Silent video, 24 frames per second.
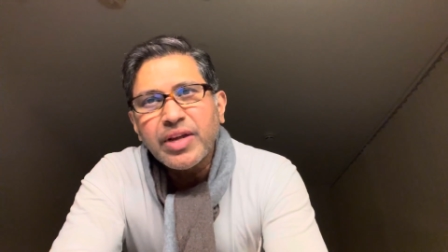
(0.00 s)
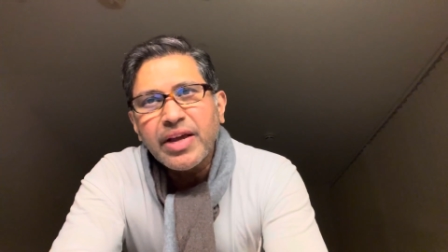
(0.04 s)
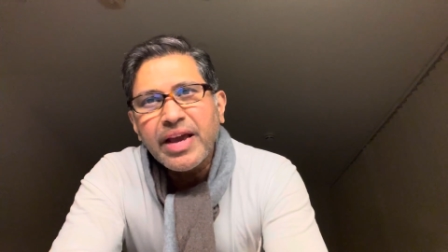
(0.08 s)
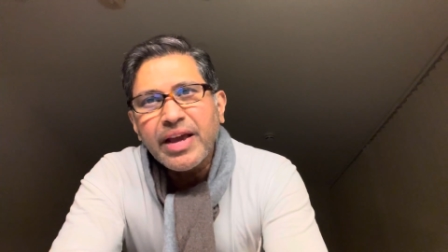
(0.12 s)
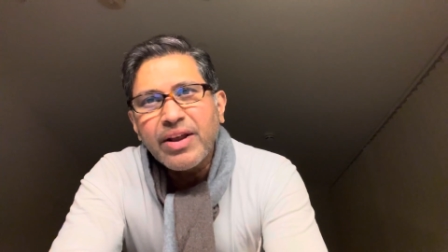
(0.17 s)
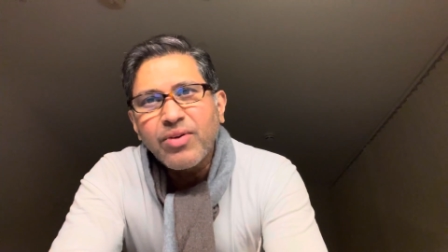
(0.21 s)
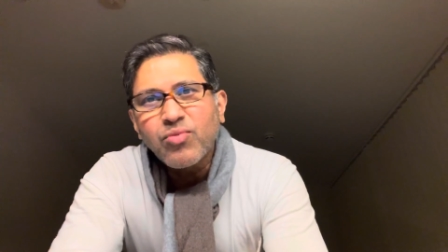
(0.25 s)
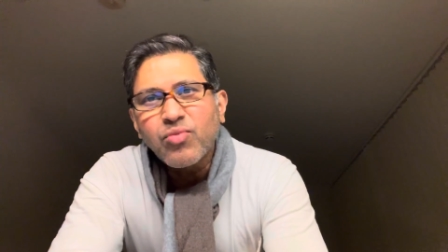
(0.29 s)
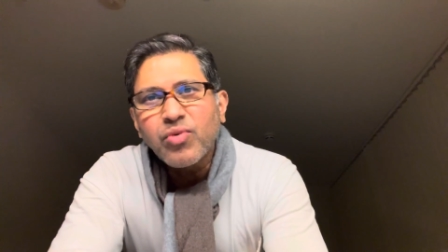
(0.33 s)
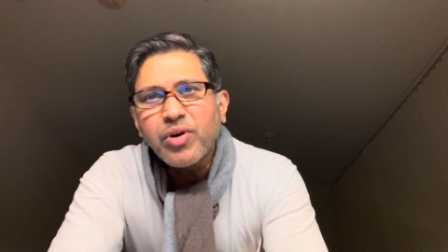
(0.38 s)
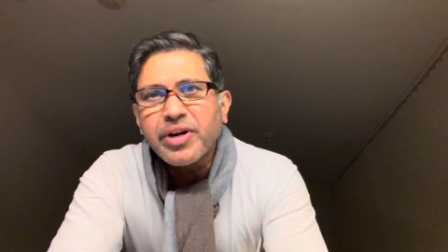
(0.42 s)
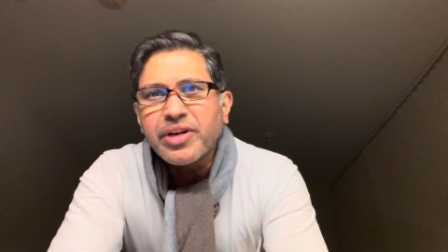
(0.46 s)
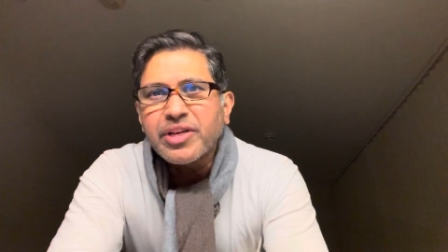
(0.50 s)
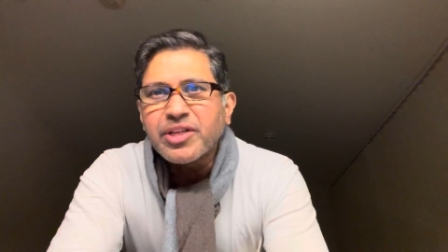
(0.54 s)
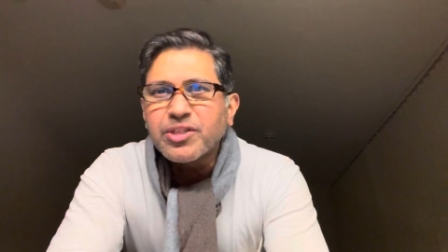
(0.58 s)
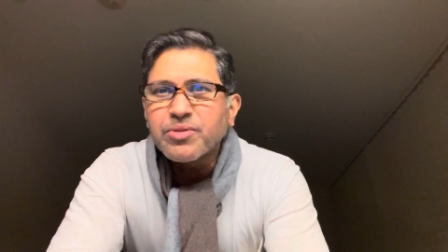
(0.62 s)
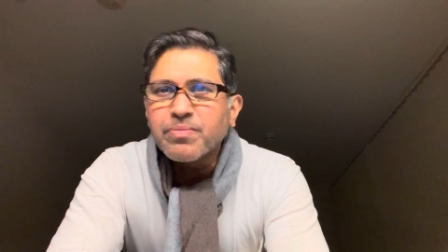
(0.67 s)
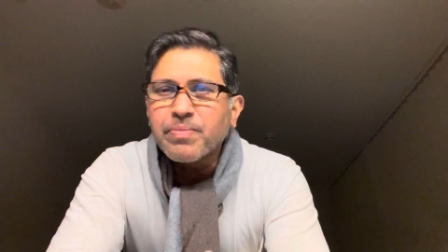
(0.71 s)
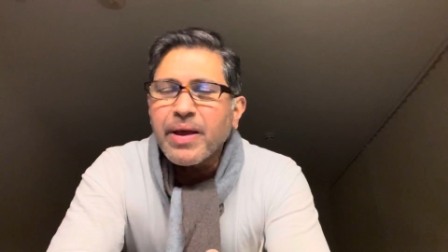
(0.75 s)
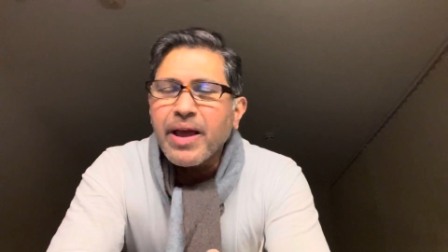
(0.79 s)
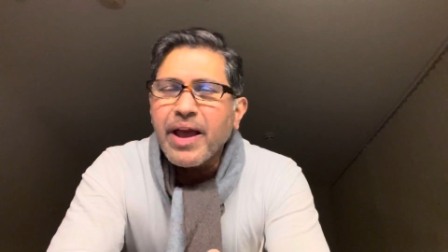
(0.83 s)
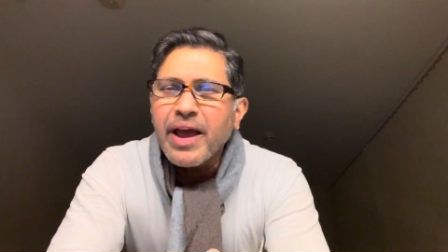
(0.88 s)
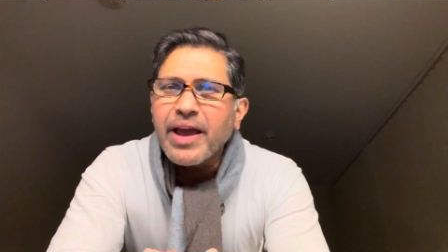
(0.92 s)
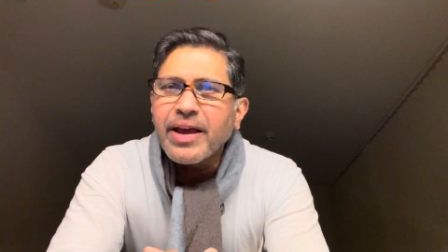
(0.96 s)
and what is
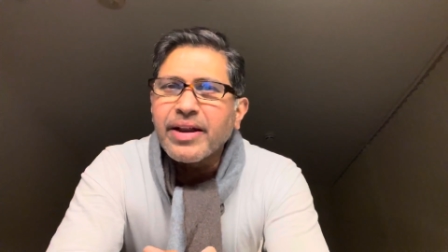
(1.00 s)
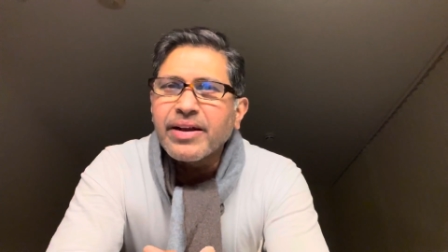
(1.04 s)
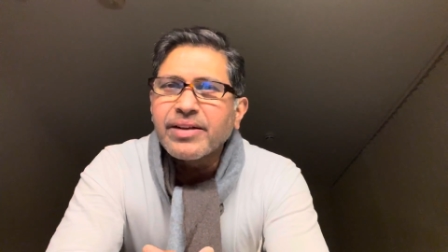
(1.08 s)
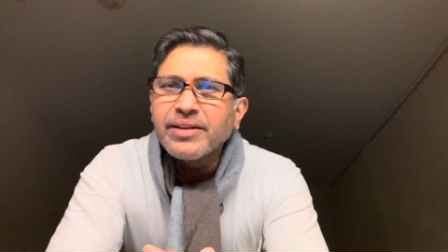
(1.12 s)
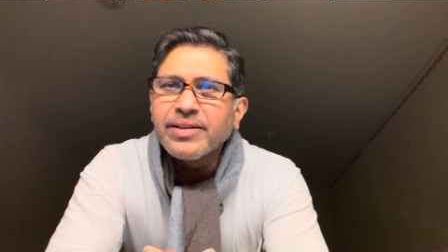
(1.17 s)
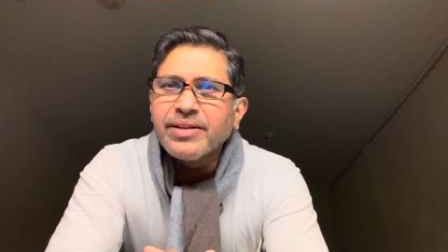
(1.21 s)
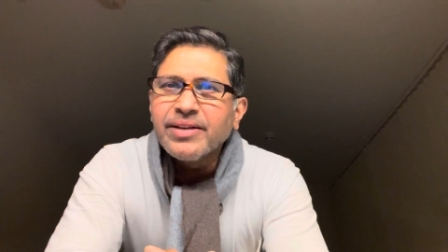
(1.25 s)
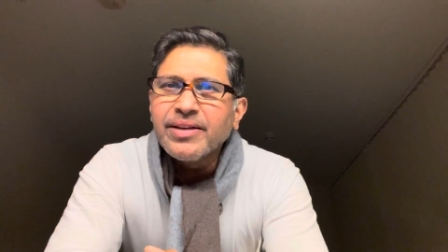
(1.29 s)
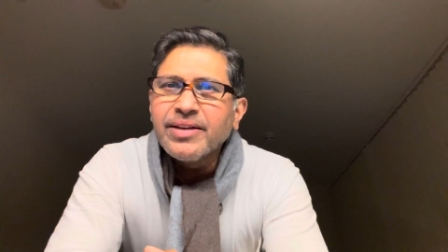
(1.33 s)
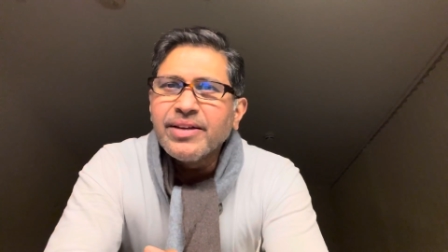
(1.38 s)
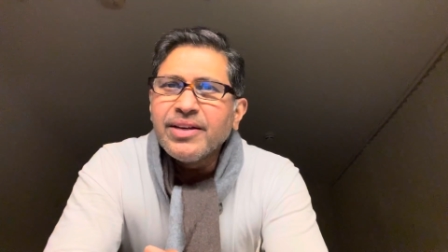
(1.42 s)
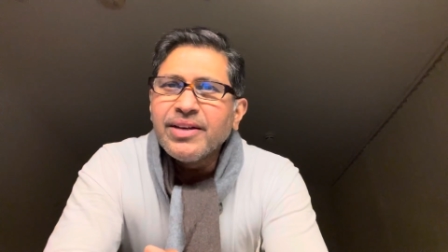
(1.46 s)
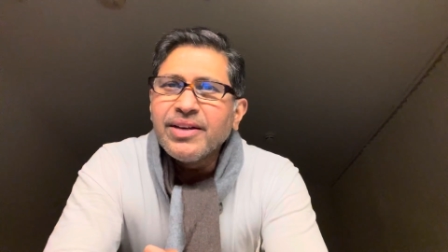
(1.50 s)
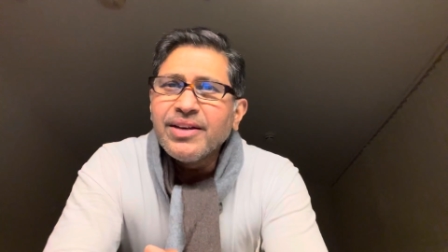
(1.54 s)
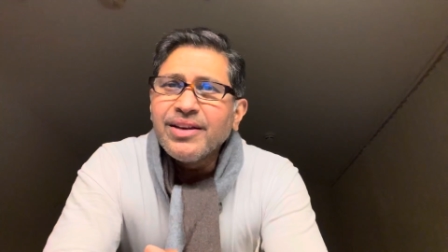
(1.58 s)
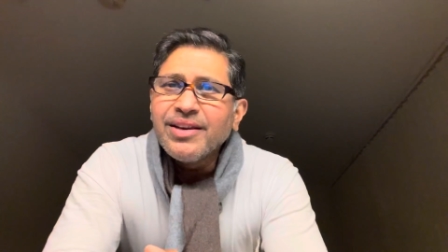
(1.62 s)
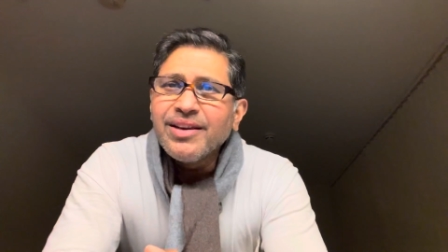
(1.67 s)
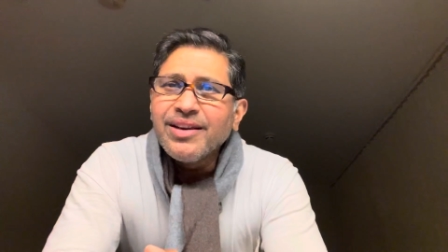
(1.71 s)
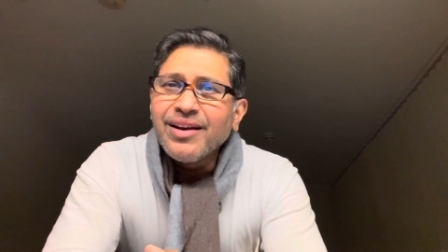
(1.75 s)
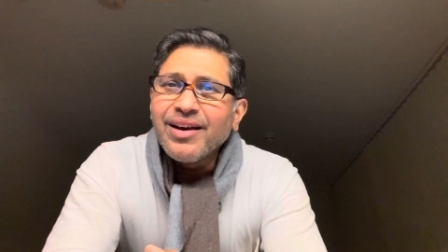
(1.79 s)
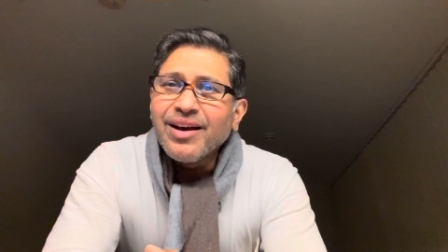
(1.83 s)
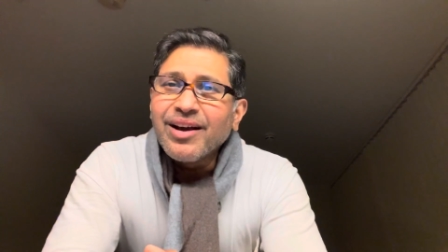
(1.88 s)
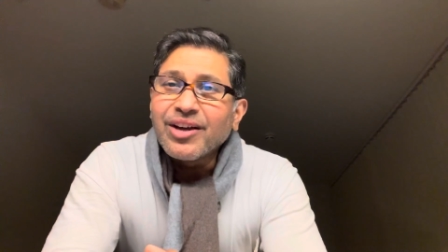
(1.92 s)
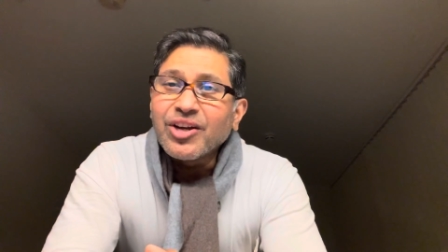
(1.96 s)
bad.
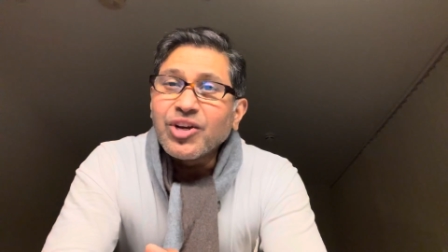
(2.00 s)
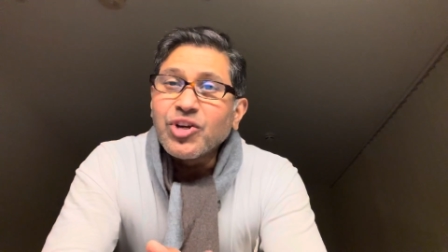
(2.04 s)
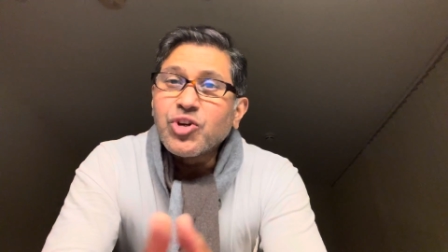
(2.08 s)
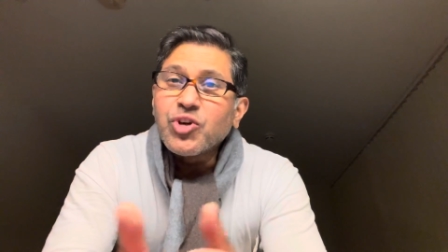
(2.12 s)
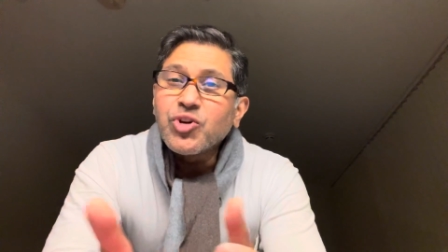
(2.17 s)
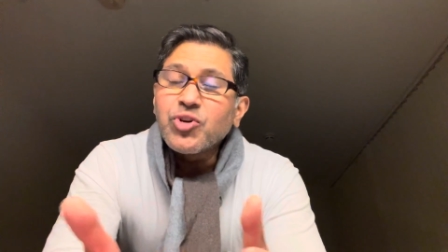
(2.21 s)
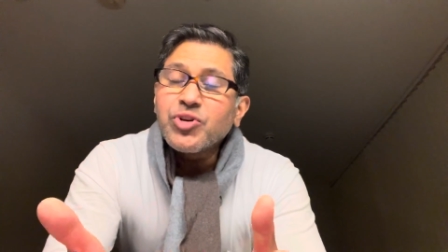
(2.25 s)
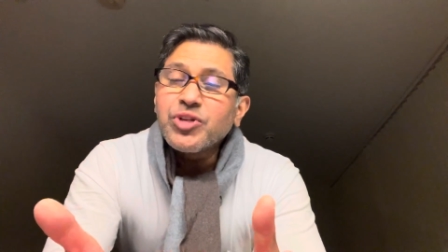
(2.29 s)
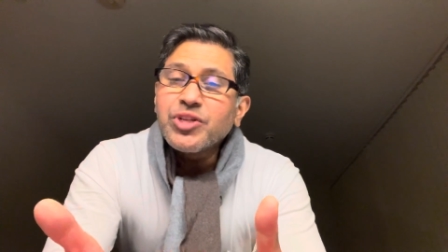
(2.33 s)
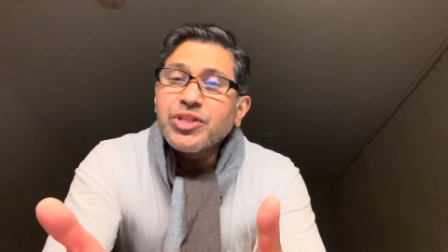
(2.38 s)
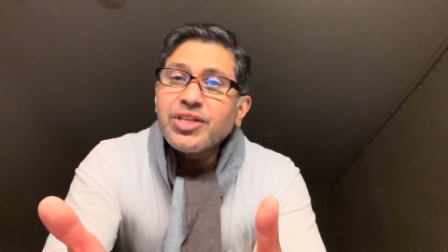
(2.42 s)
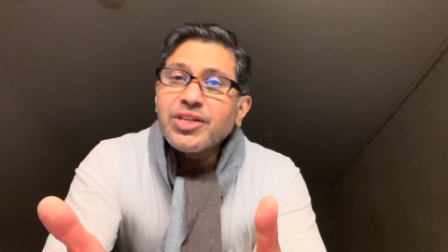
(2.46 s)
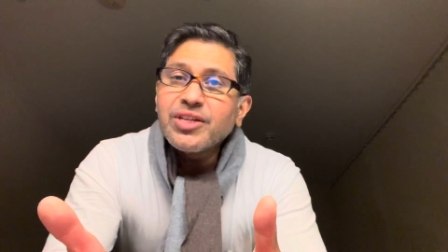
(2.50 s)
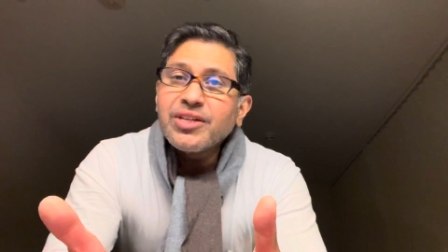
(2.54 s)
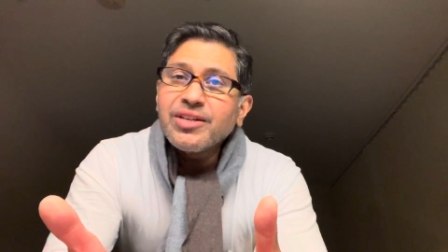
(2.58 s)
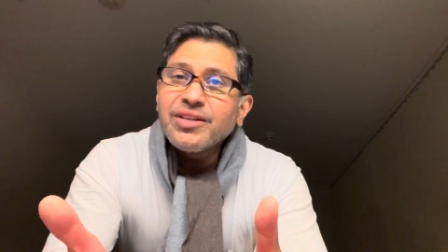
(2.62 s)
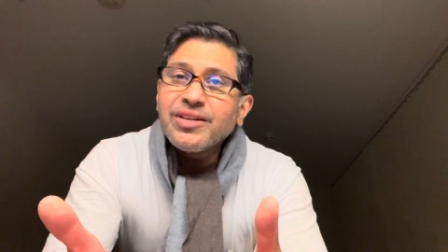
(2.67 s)
A good,